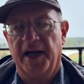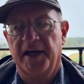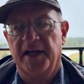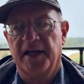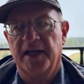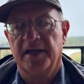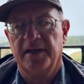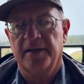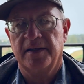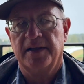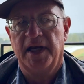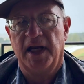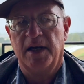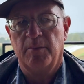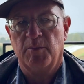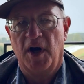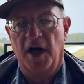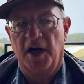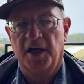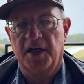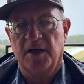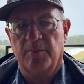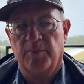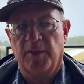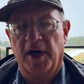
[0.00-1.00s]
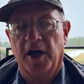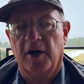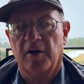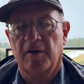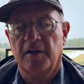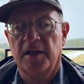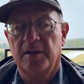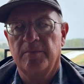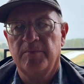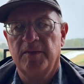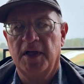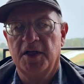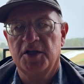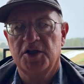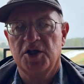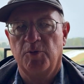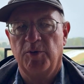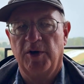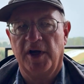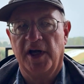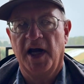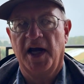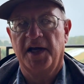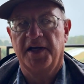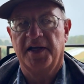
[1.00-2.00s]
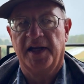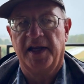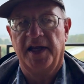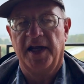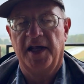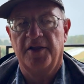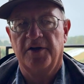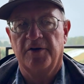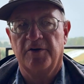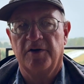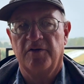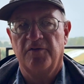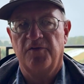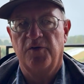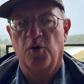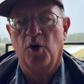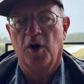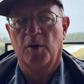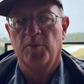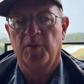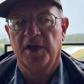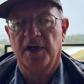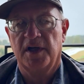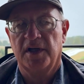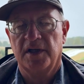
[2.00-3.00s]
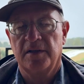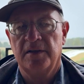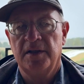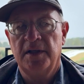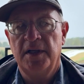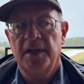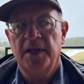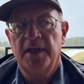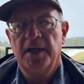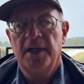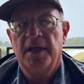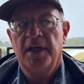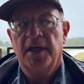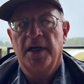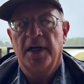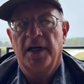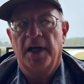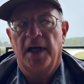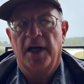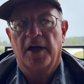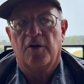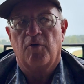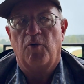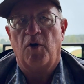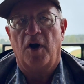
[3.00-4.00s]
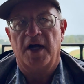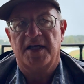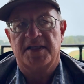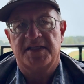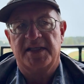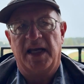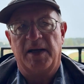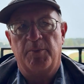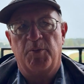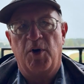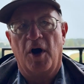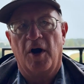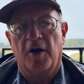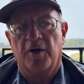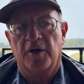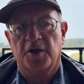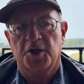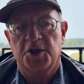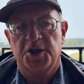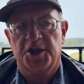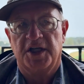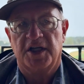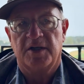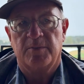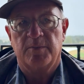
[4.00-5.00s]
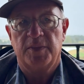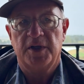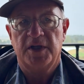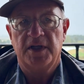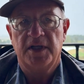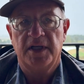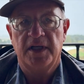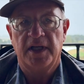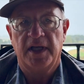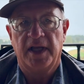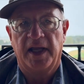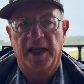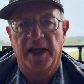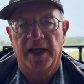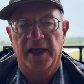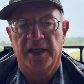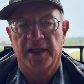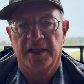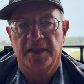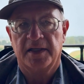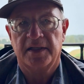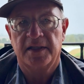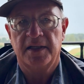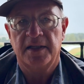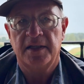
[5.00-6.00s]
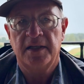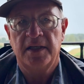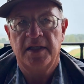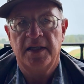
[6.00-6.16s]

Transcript: in Moncton, Maryland. And so we got together and formed a quasi-partnership and